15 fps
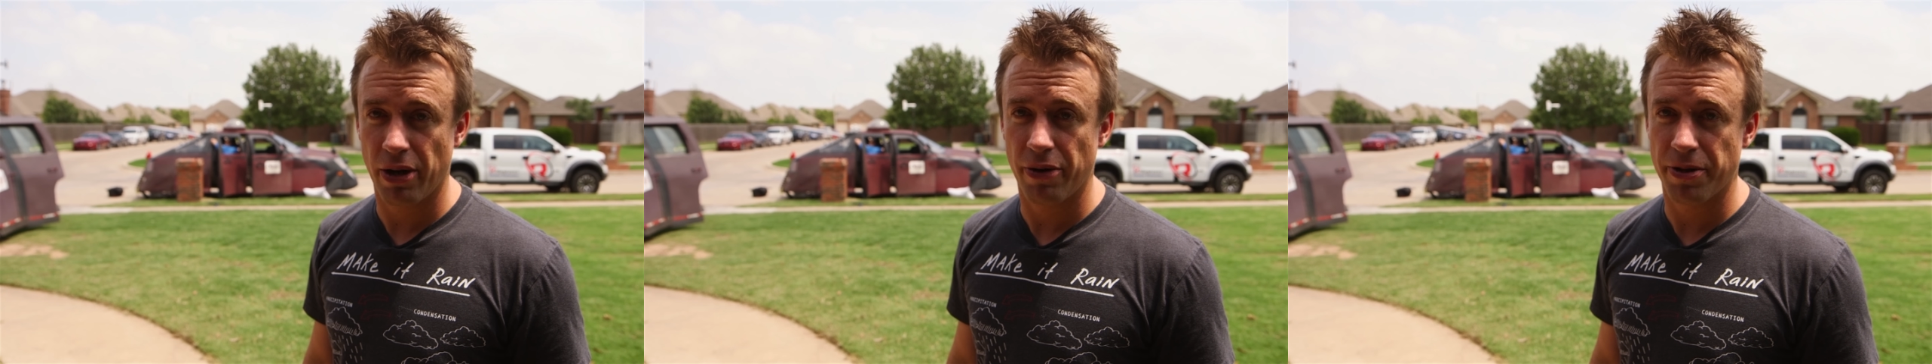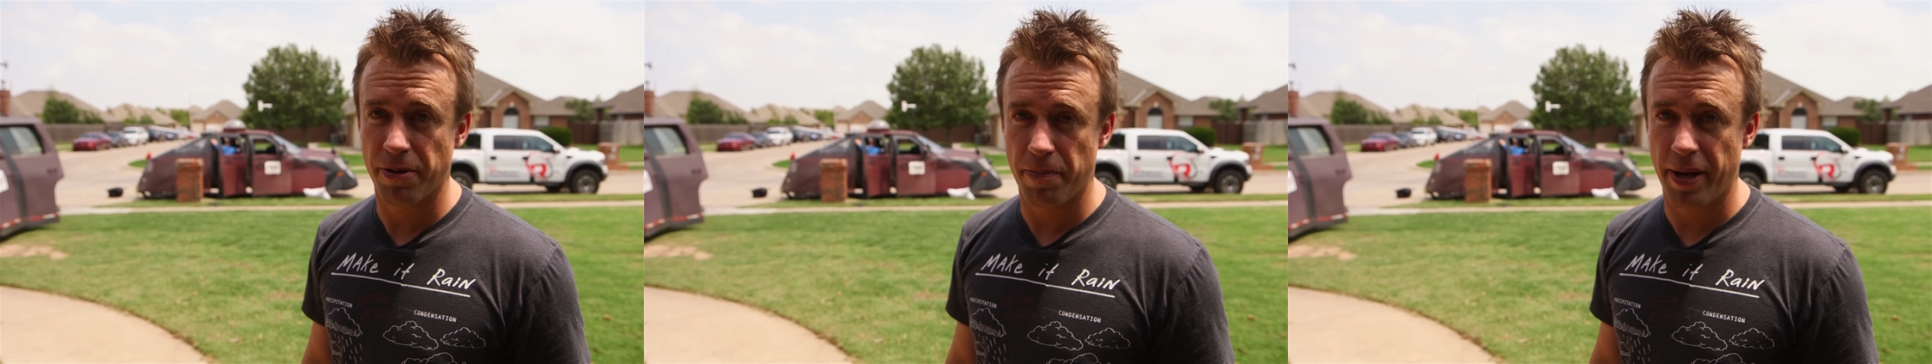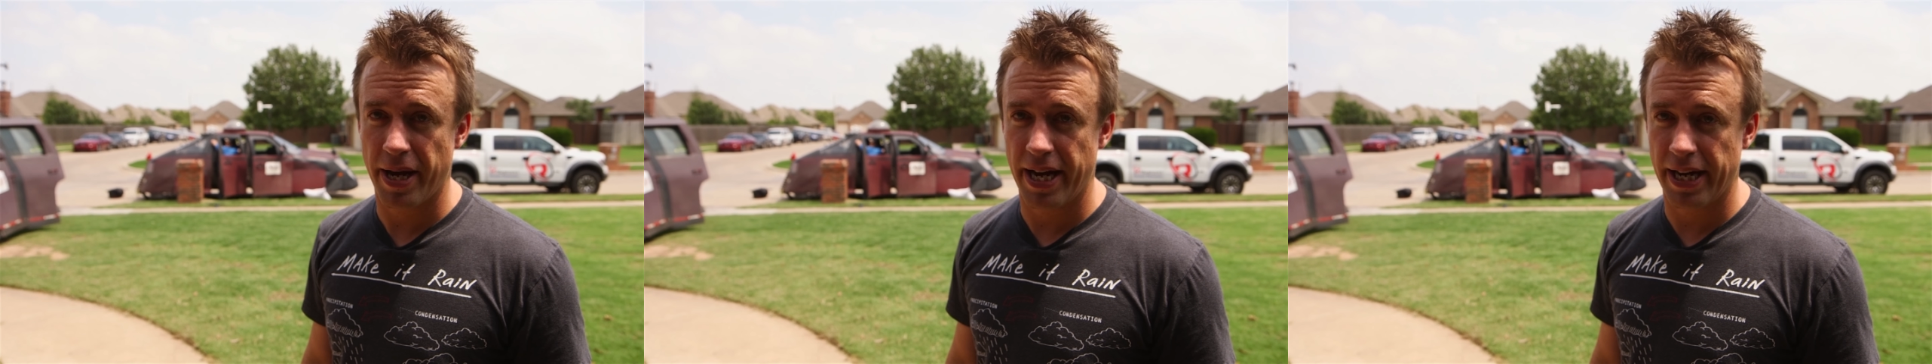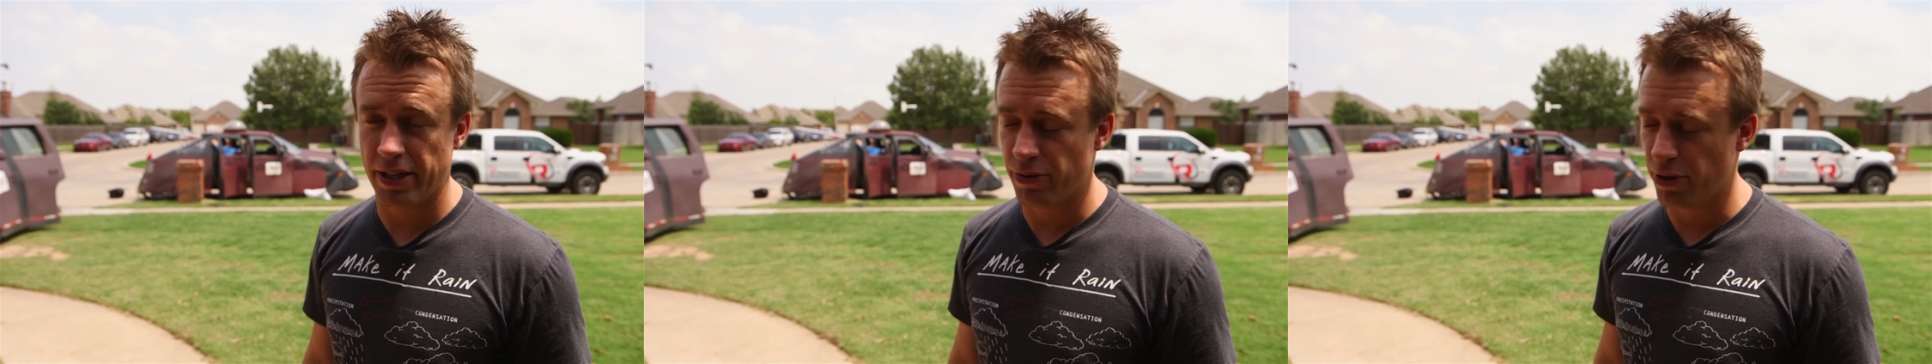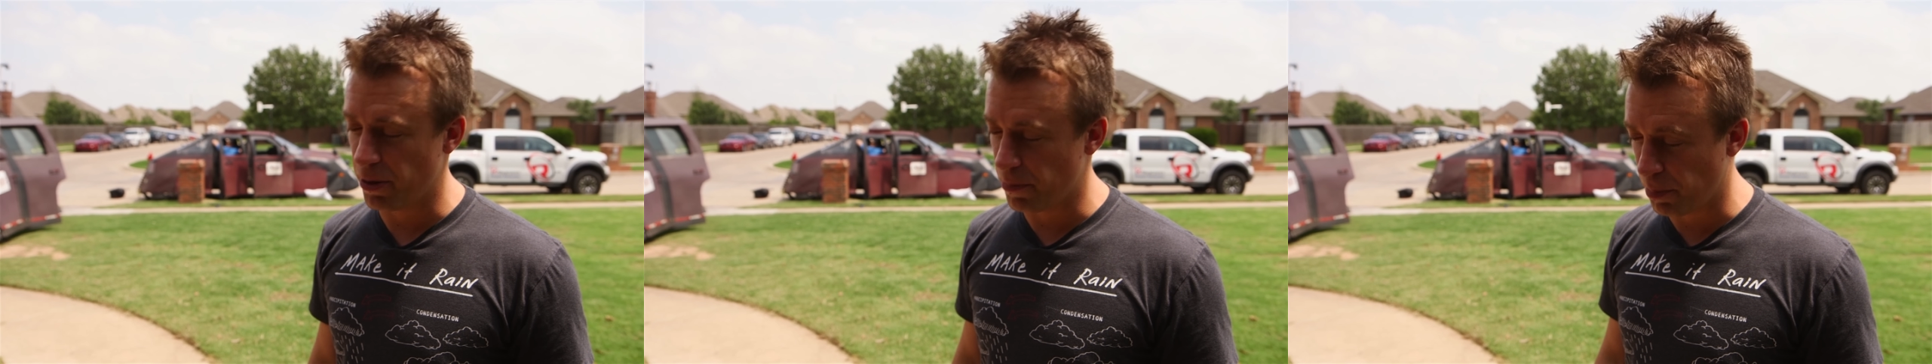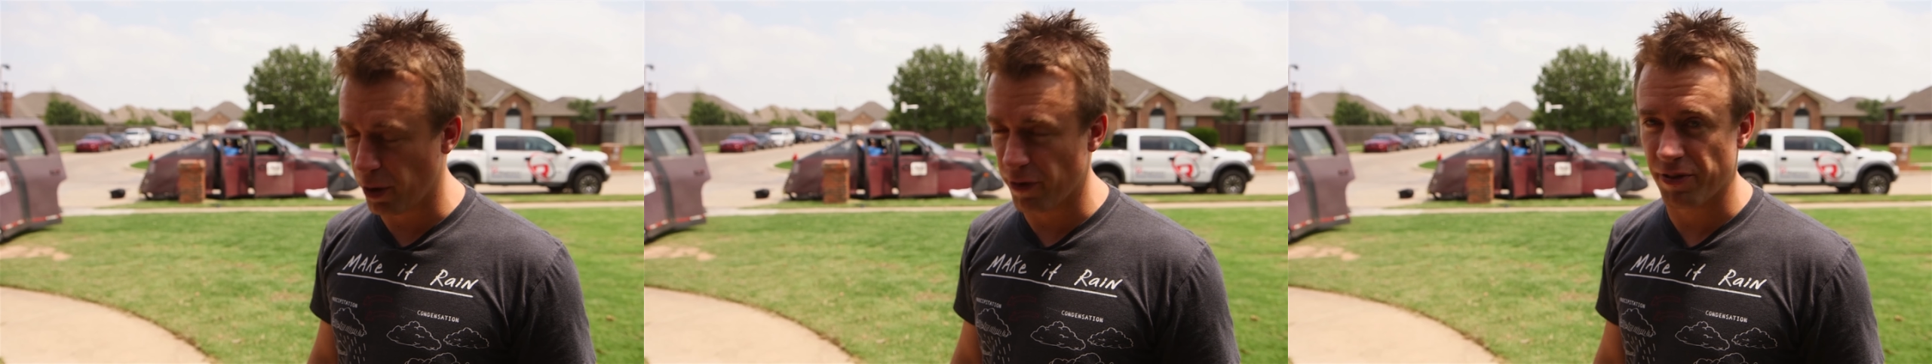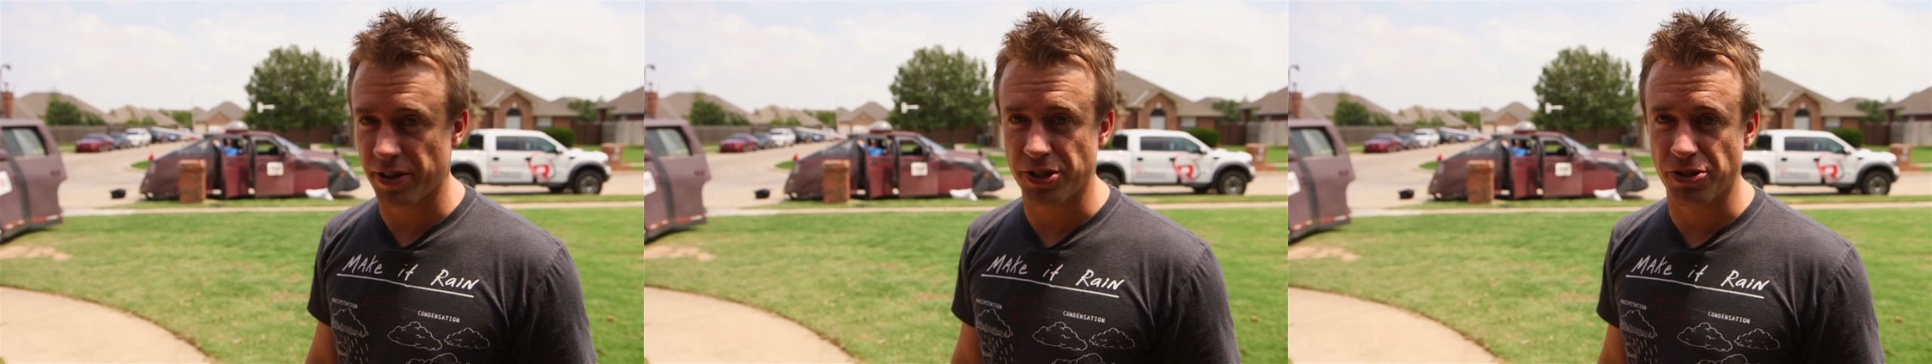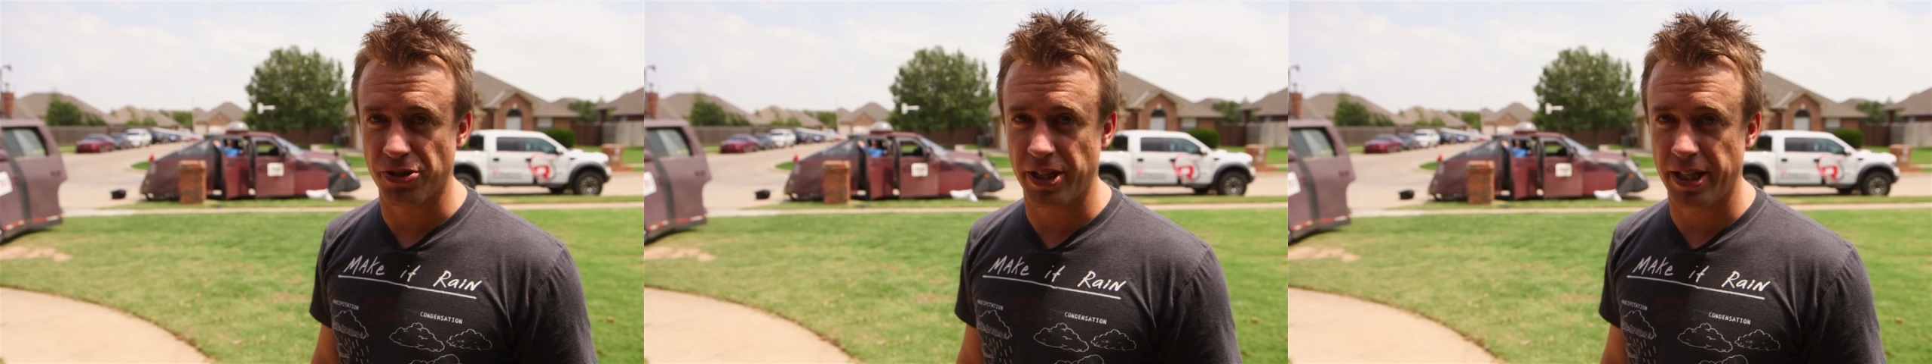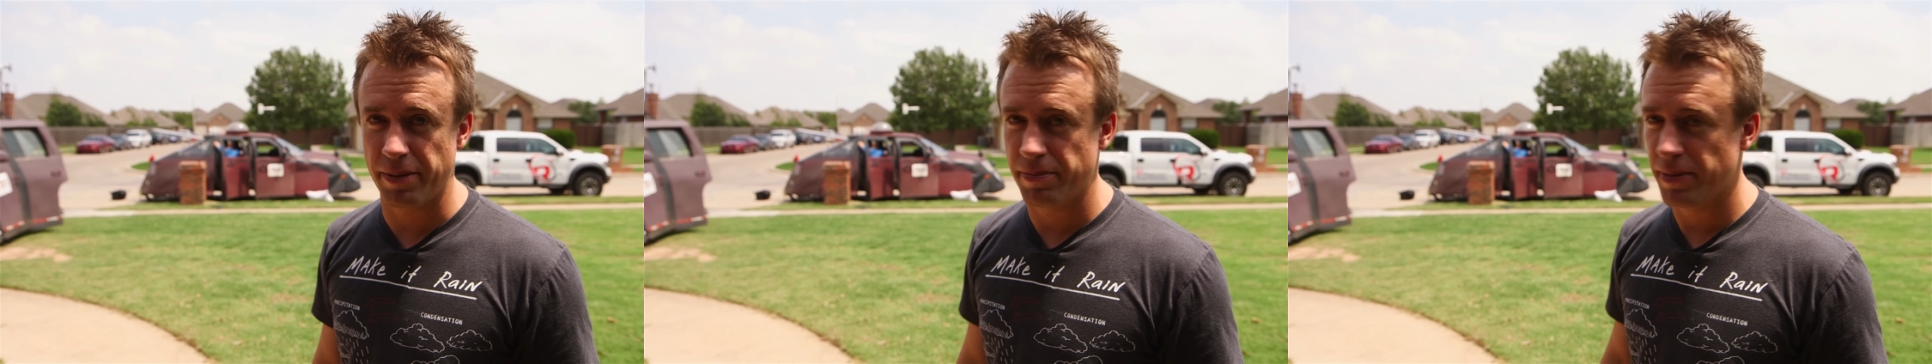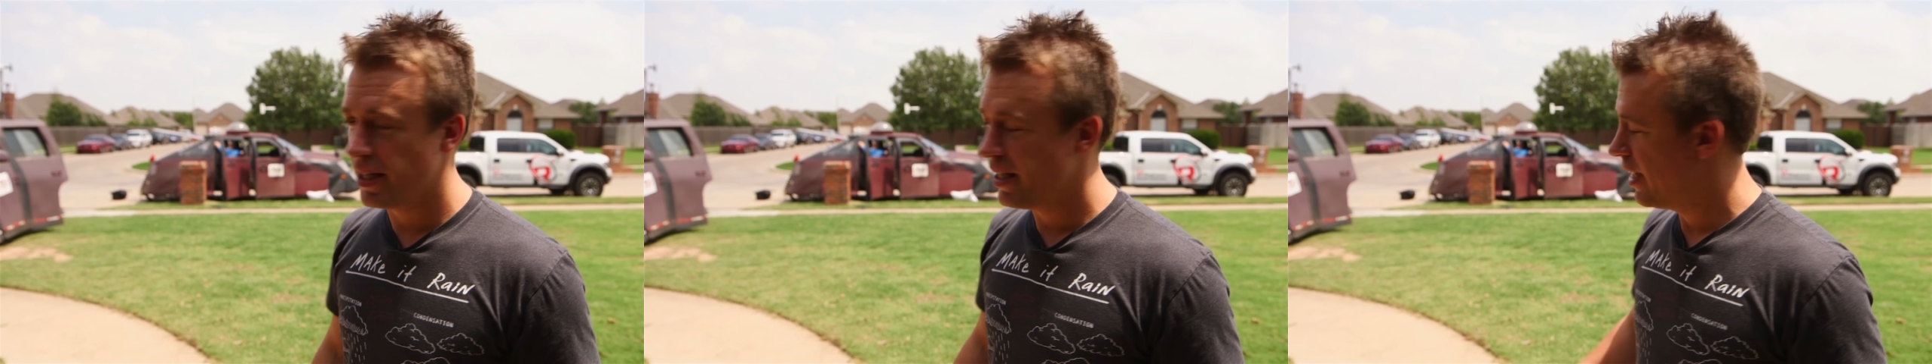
out with a bang, with a perfect stream.